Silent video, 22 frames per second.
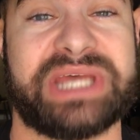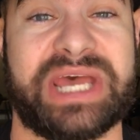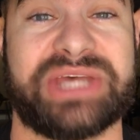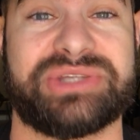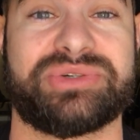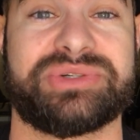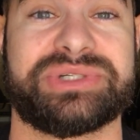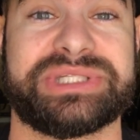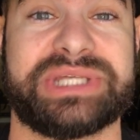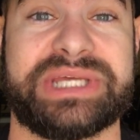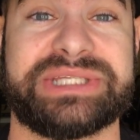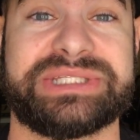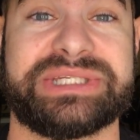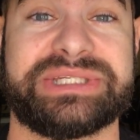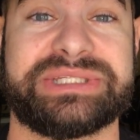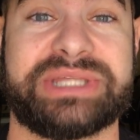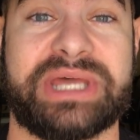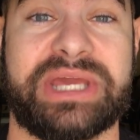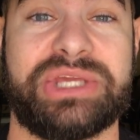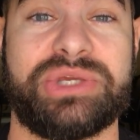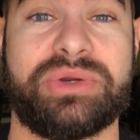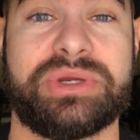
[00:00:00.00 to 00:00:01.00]
exercises
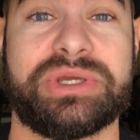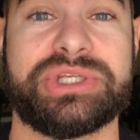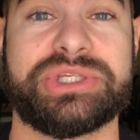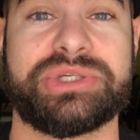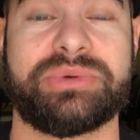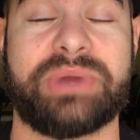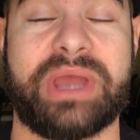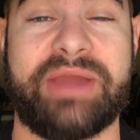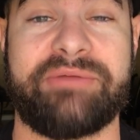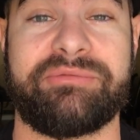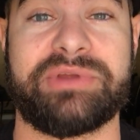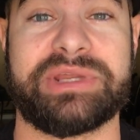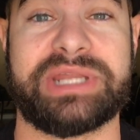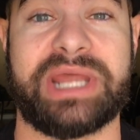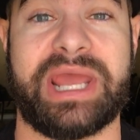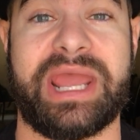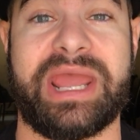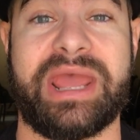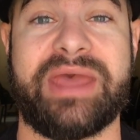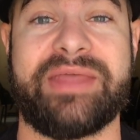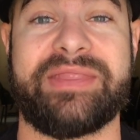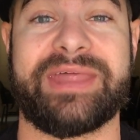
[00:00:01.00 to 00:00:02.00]
that you can do every
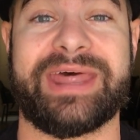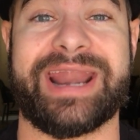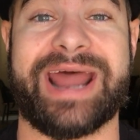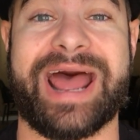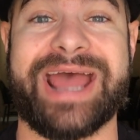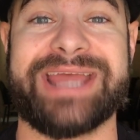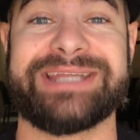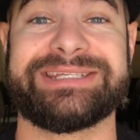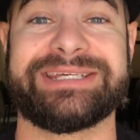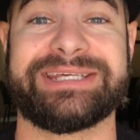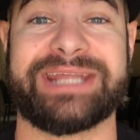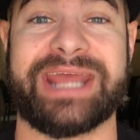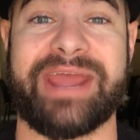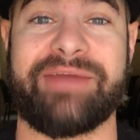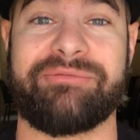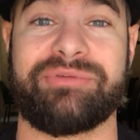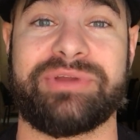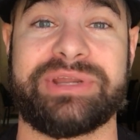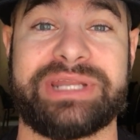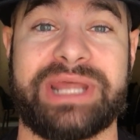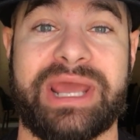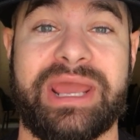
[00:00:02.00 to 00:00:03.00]
day and that I did
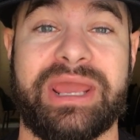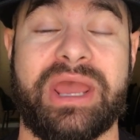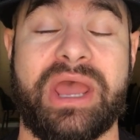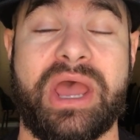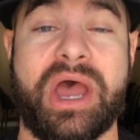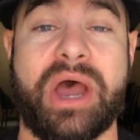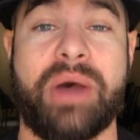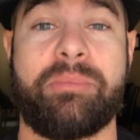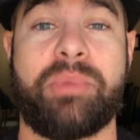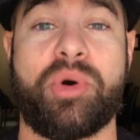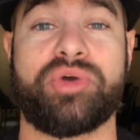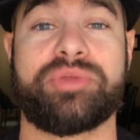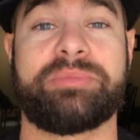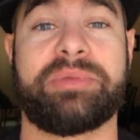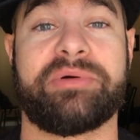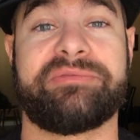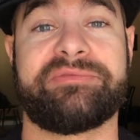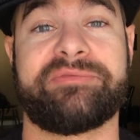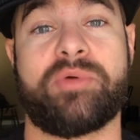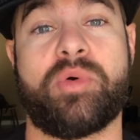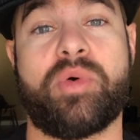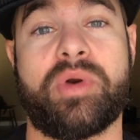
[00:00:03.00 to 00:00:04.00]
every day, both
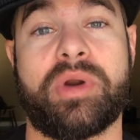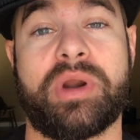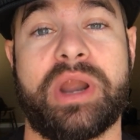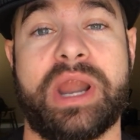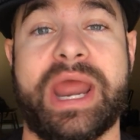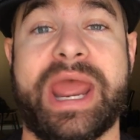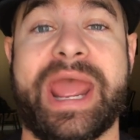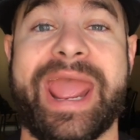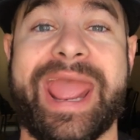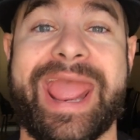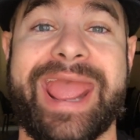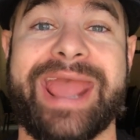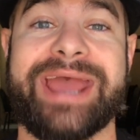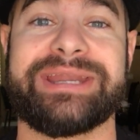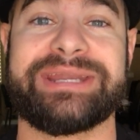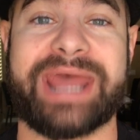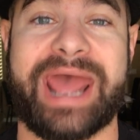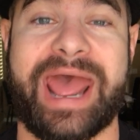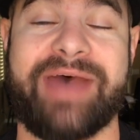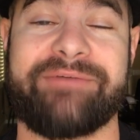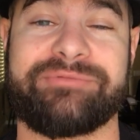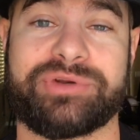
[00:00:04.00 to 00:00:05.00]
before
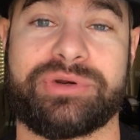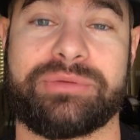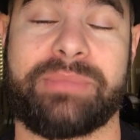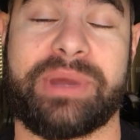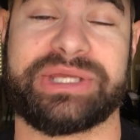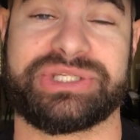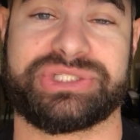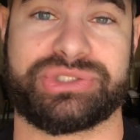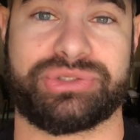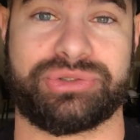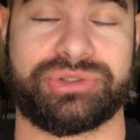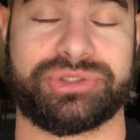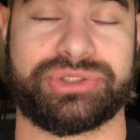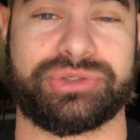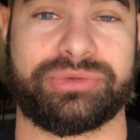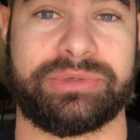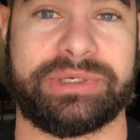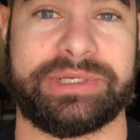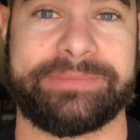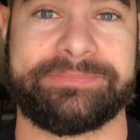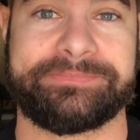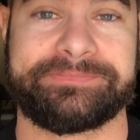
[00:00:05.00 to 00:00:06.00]
and after my
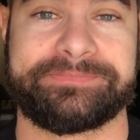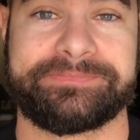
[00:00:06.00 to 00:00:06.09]
surgery.